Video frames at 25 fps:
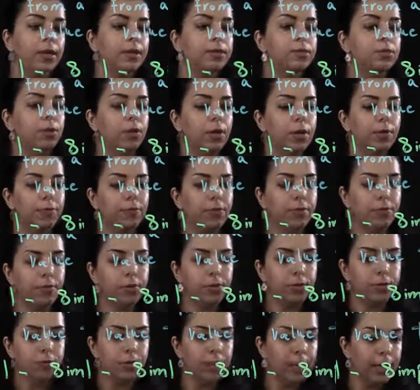So if we
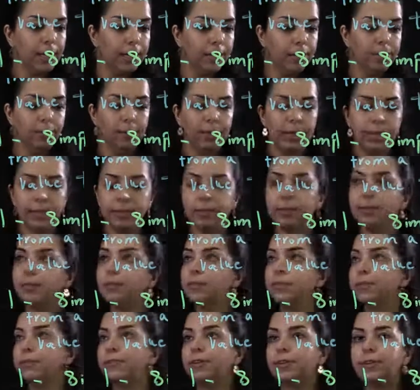want to calculate, it
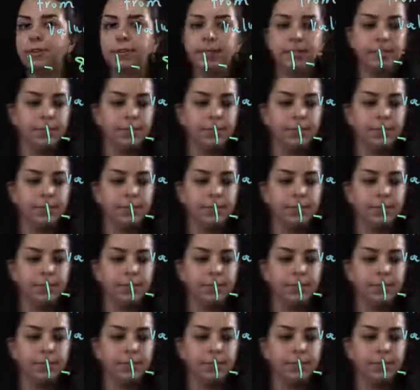is very